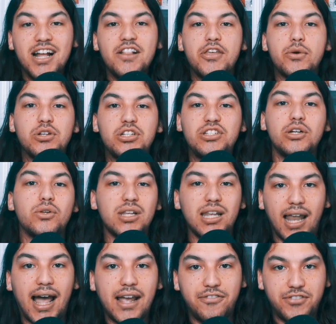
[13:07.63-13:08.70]
there was still
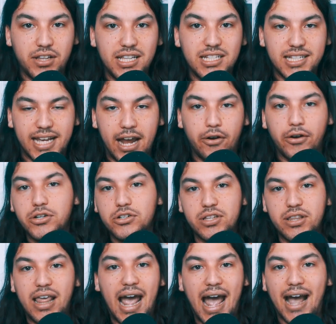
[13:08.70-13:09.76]
life to these characters
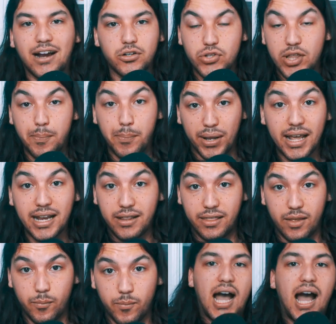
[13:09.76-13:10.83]
and the actors that played
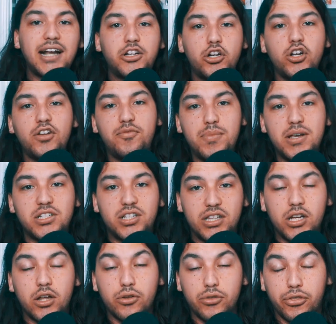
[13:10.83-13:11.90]
them. I could have missed
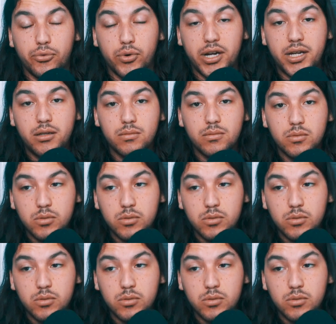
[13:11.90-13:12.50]
the other three.